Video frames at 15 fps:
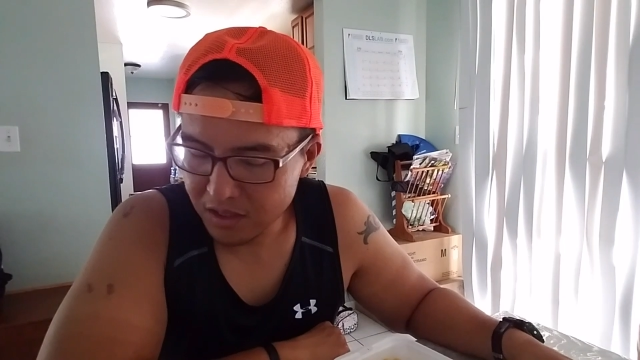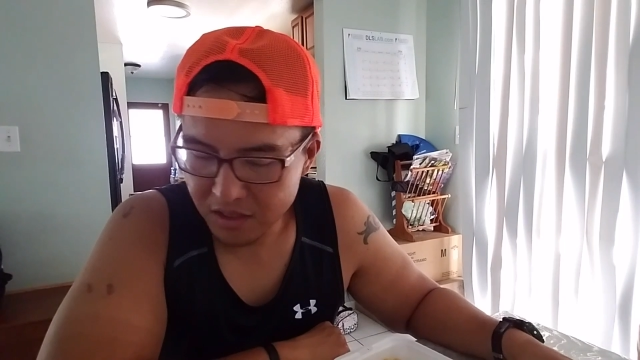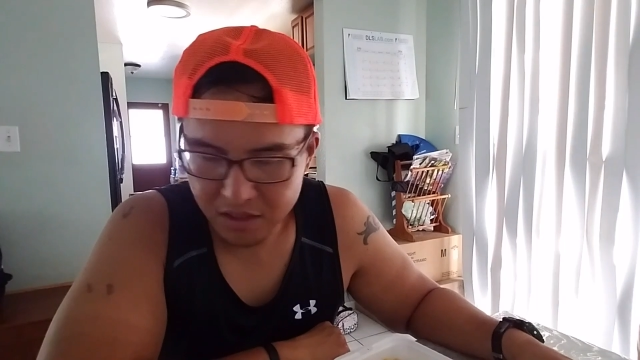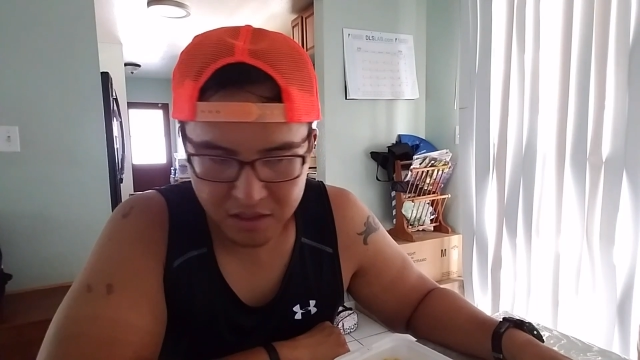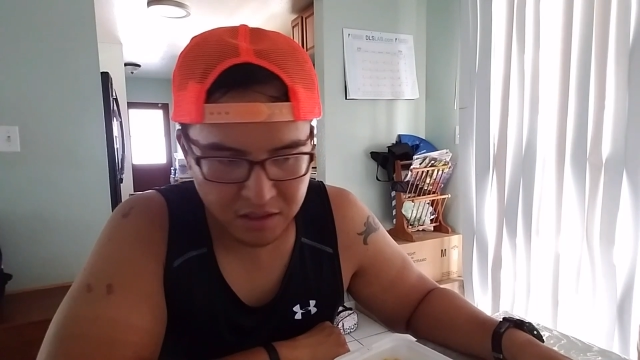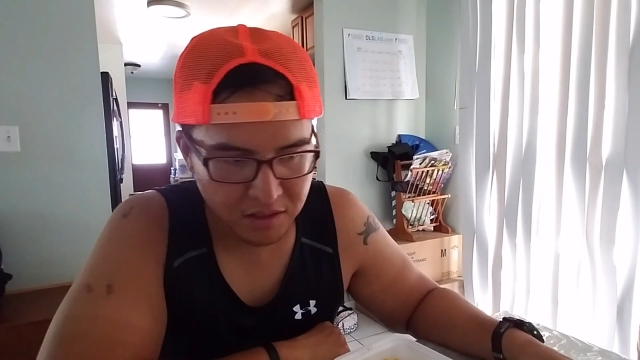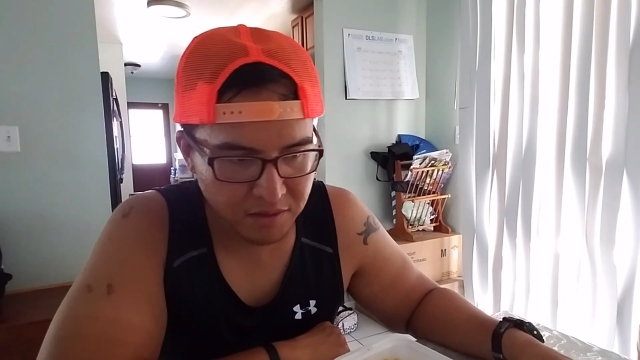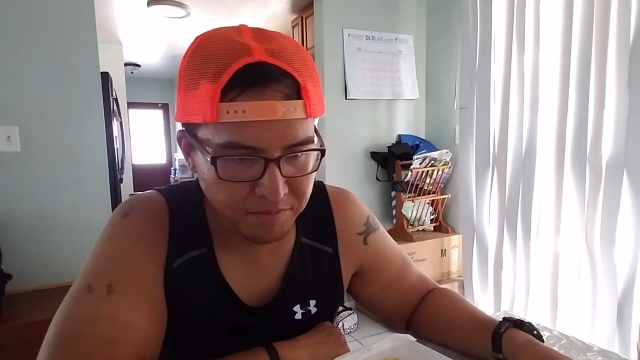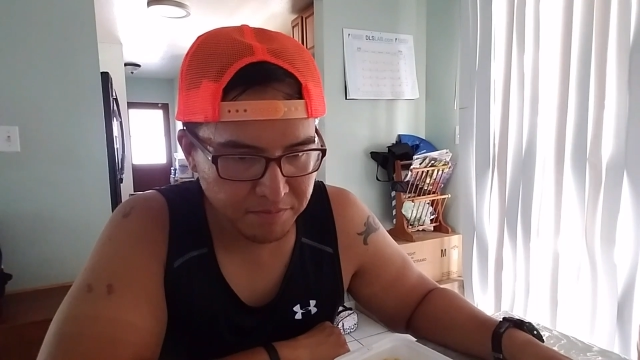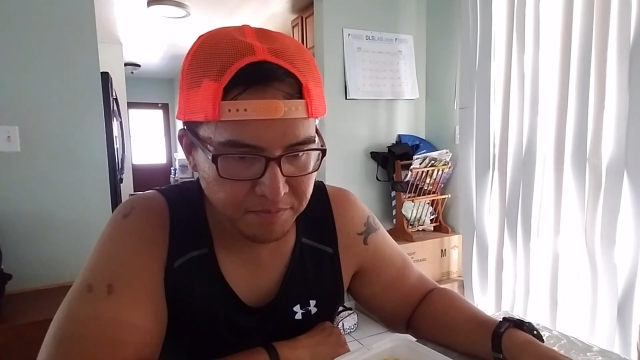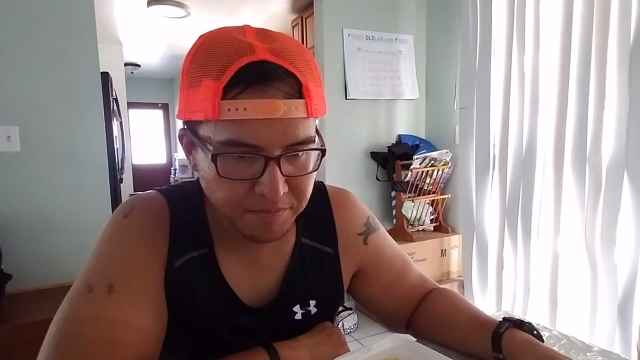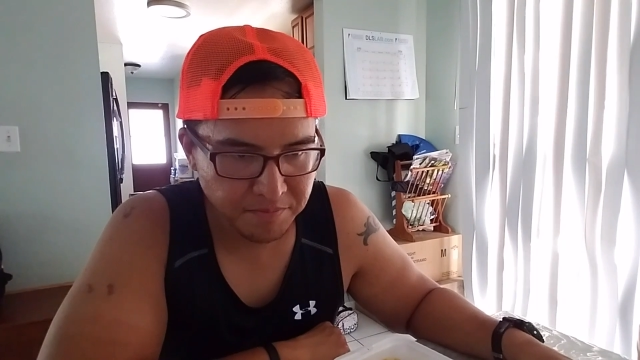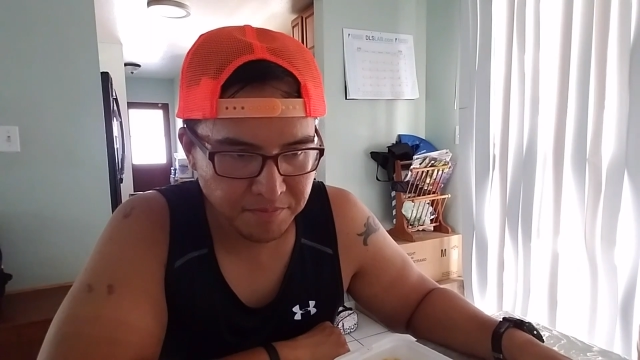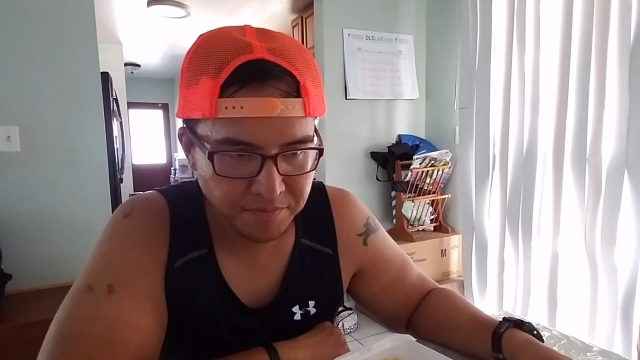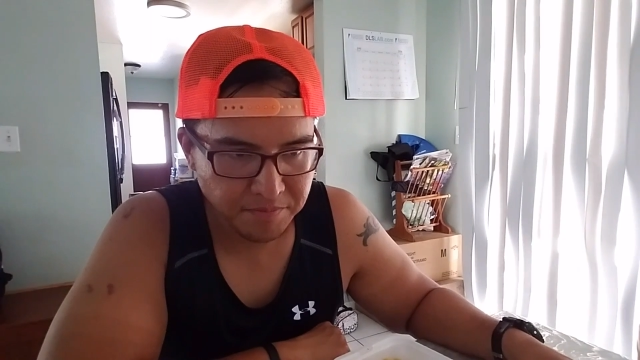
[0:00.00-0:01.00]

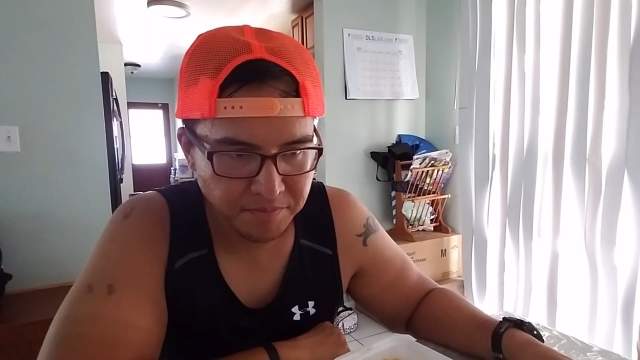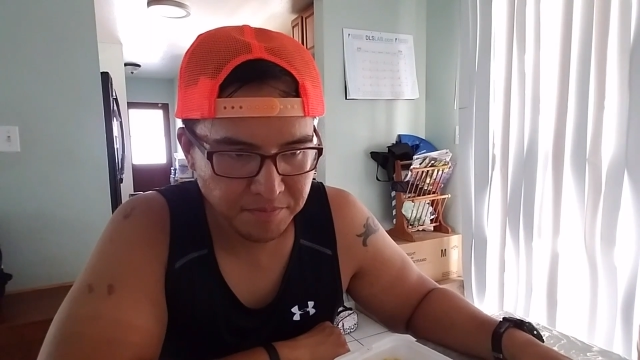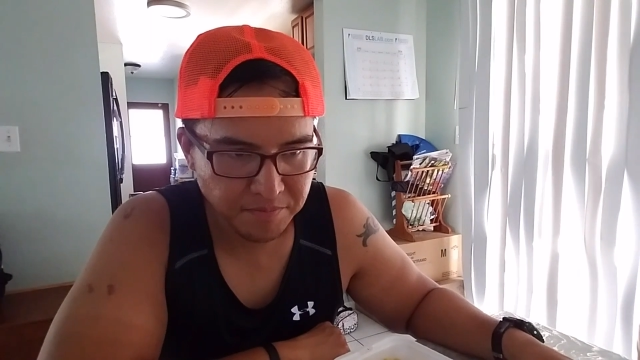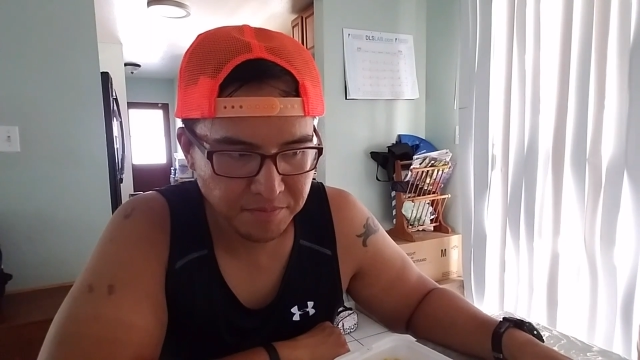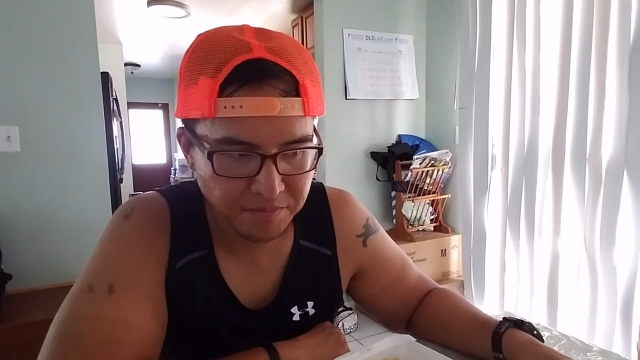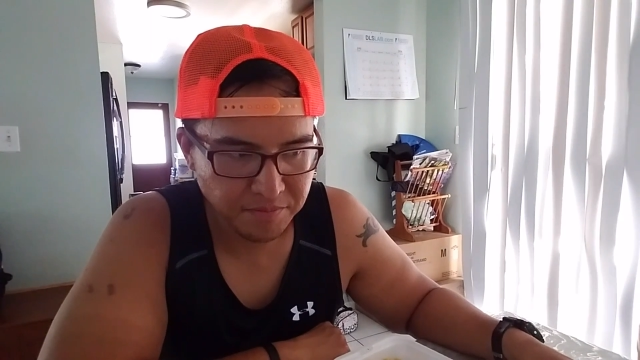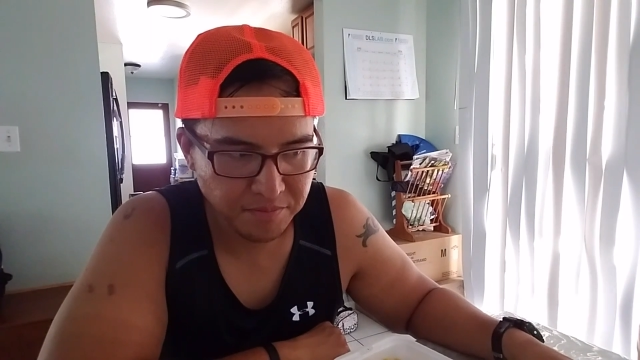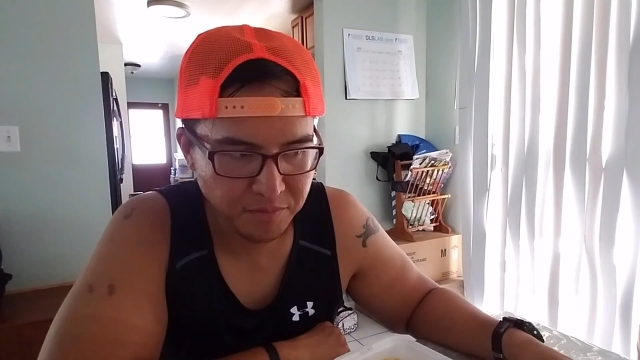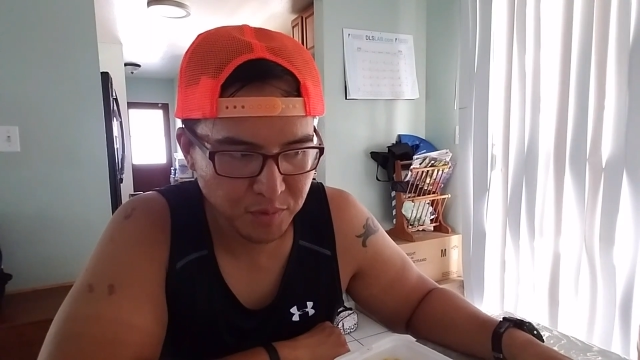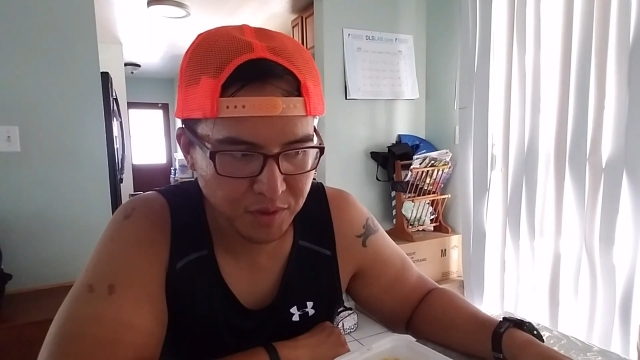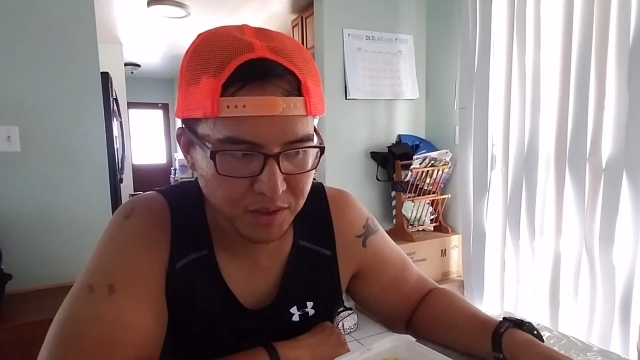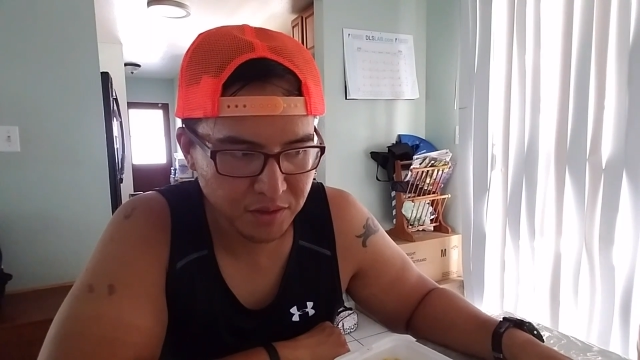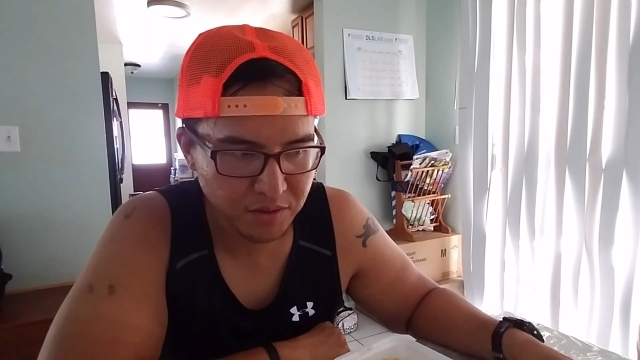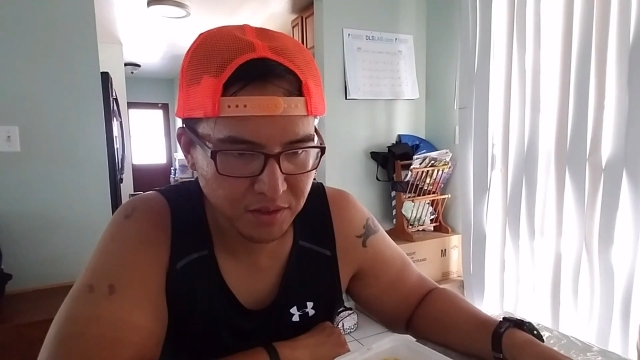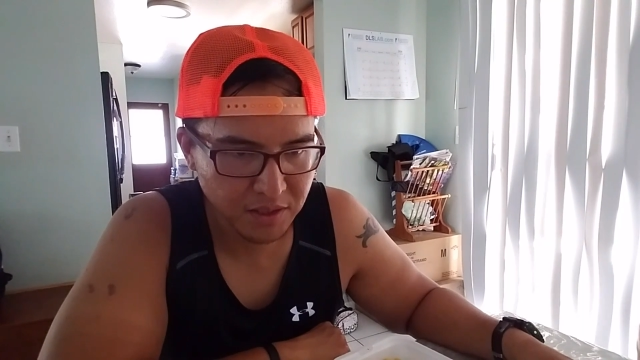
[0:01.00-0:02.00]

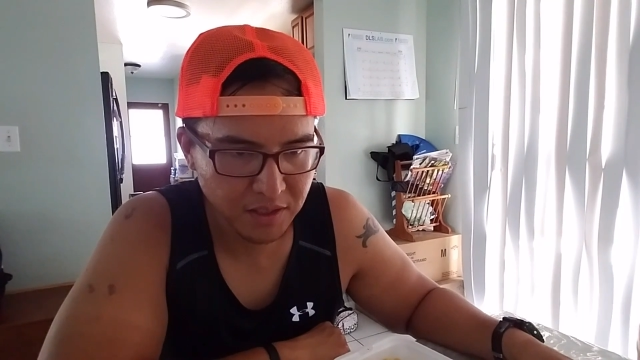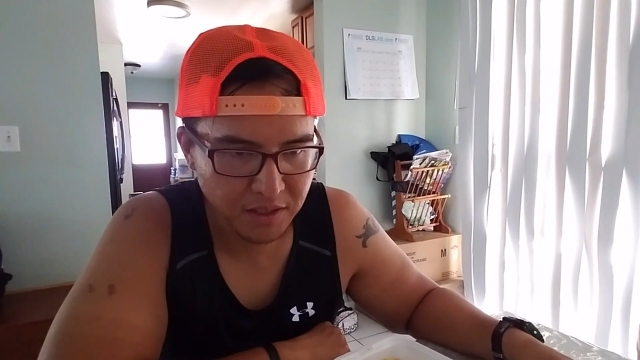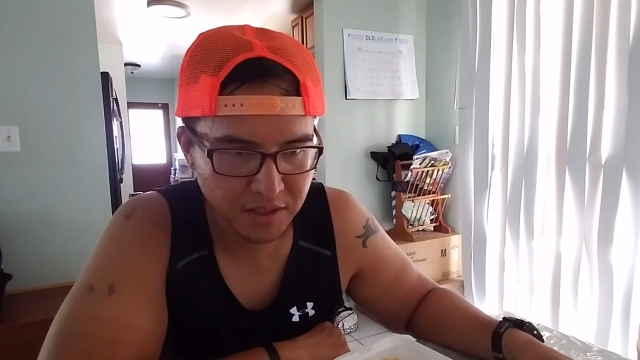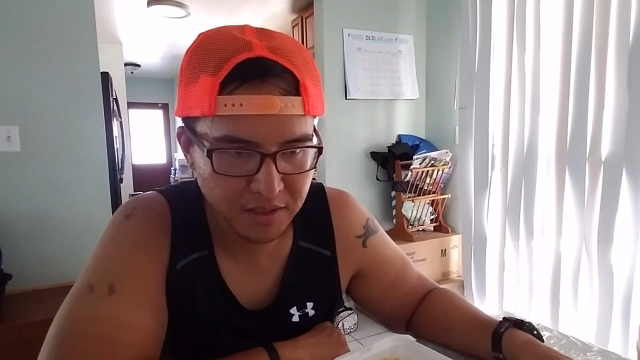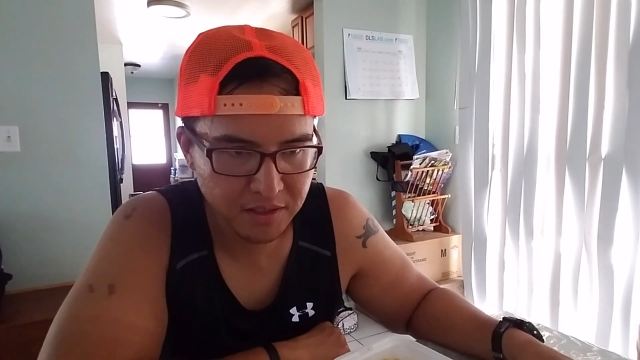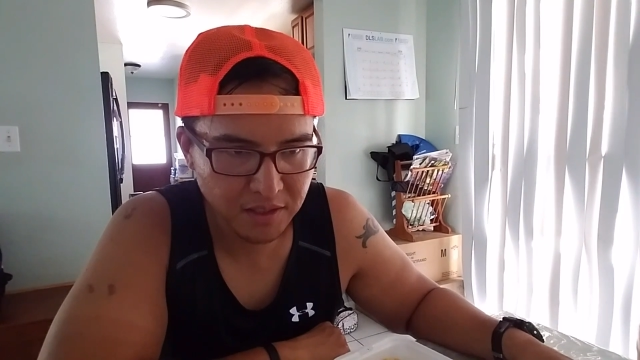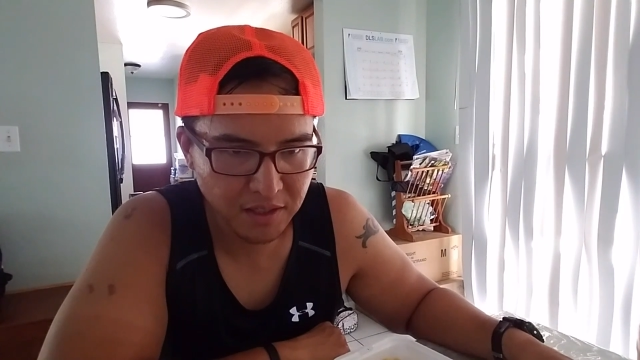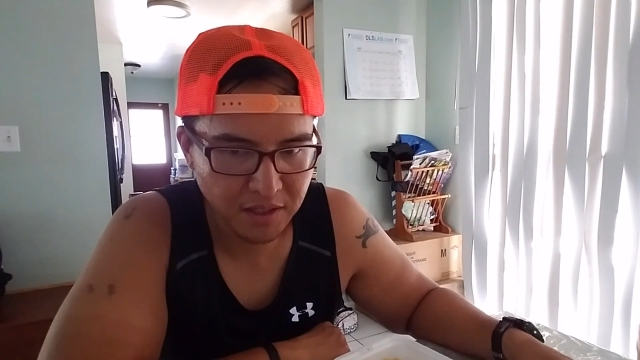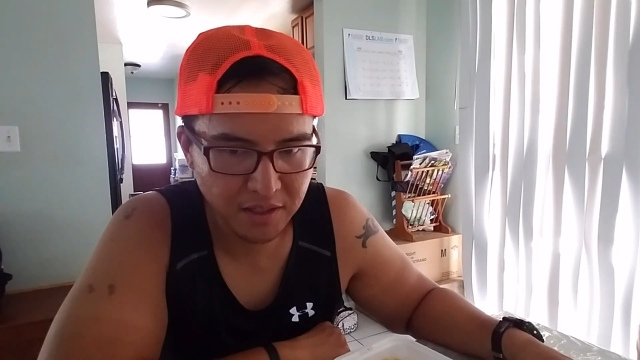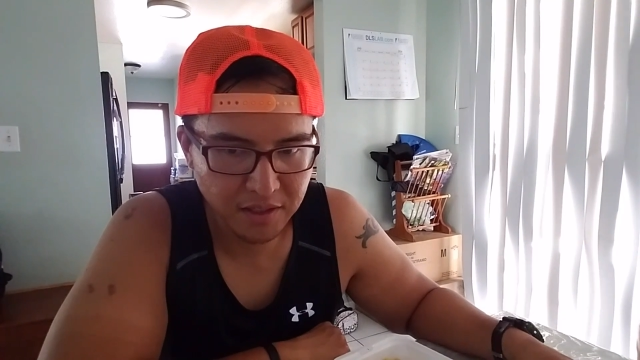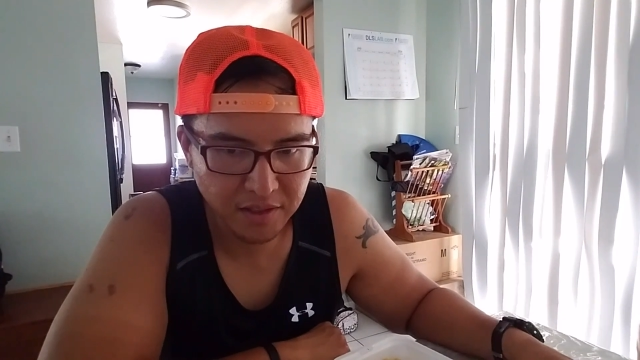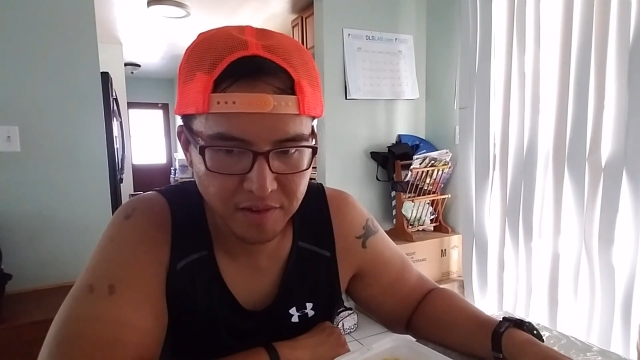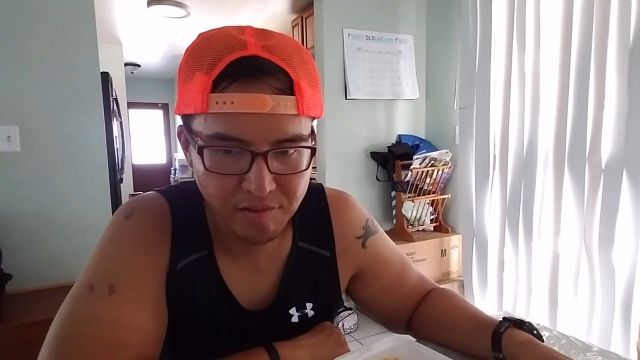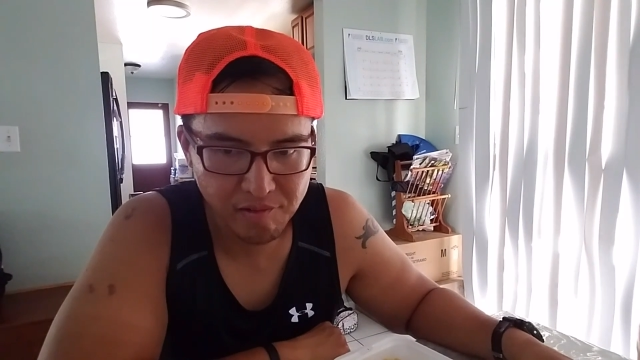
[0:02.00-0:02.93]
What else can I say?